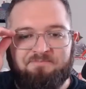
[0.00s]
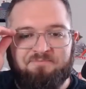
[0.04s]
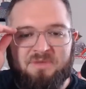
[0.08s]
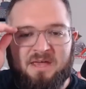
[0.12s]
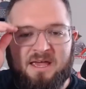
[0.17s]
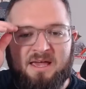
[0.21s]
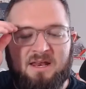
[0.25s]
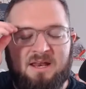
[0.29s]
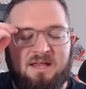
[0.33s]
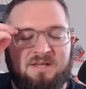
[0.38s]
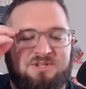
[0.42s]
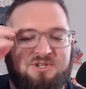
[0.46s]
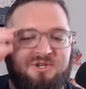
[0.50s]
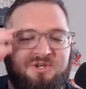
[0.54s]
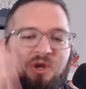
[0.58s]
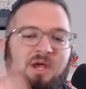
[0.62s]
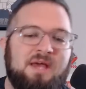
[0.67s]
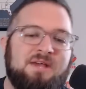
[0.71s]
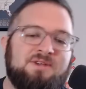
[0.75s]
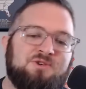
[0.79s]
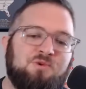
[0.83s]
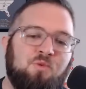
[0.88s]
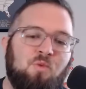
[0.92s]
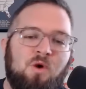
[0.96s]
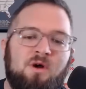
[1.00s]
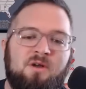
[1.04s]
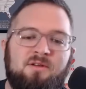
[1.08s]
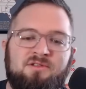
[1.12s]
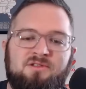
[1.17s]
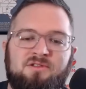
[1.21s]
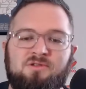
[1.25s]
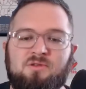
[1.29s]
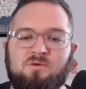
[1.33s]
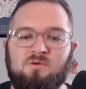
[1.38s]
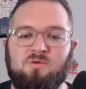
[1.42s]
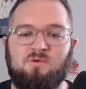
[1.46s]
And it's
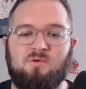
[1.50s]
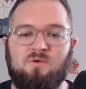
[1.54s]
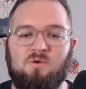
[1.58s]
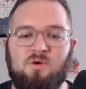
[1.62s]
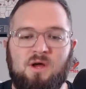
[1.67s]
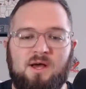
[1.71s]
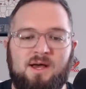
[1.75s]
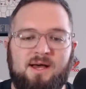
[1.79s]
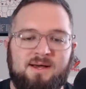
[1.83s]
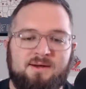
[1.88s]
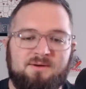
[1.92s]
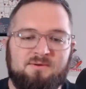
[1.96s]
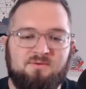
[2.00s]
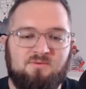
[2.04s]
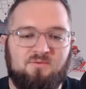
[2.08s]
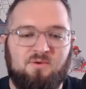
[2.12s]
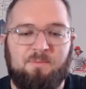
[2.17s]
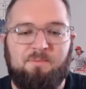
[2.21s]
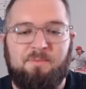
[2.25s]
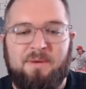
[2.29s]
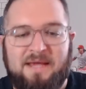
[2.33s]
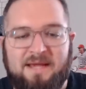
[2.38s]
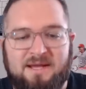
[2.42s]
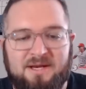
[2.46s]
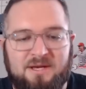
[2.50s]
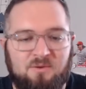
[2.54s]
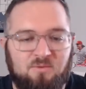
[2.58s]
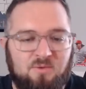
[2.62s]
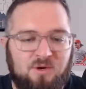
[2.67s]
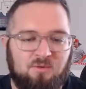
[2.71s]
worth repeating.